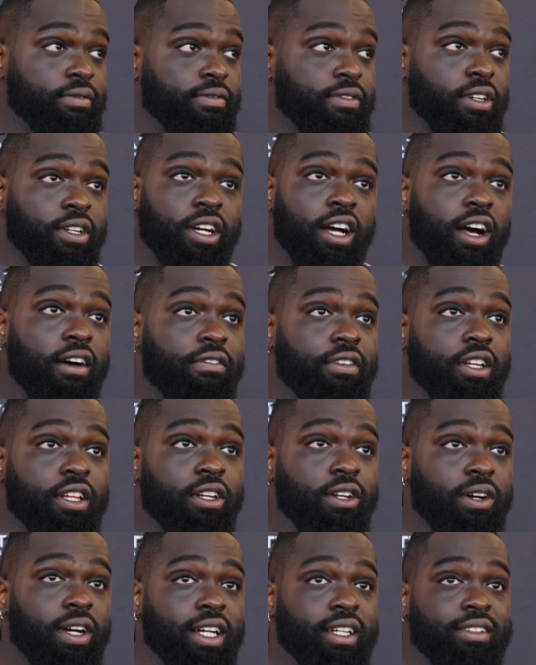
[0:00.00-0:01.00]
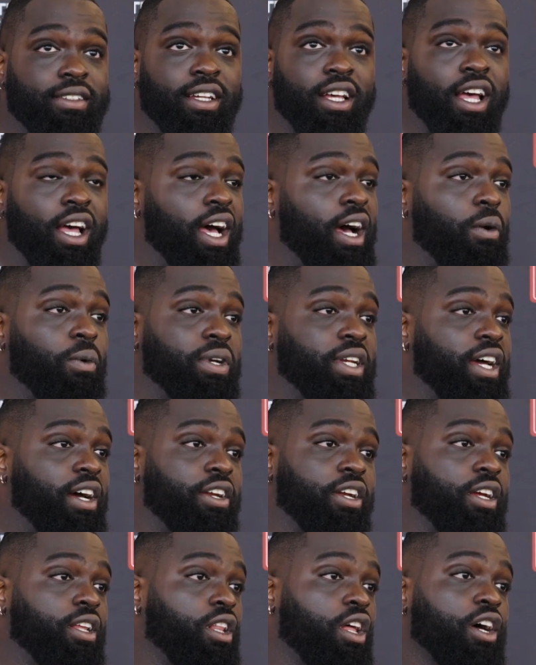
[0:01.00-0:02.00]
Felt confident. You know, I went down
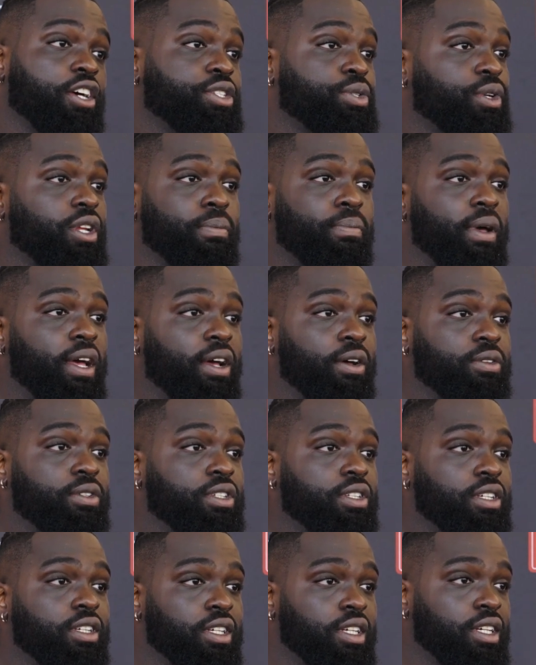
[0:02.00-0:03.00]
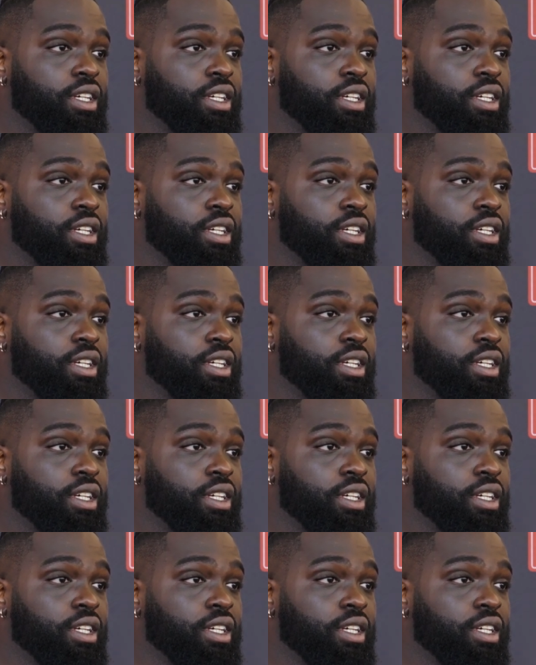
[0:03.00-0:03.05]
there and lost 20 pounds.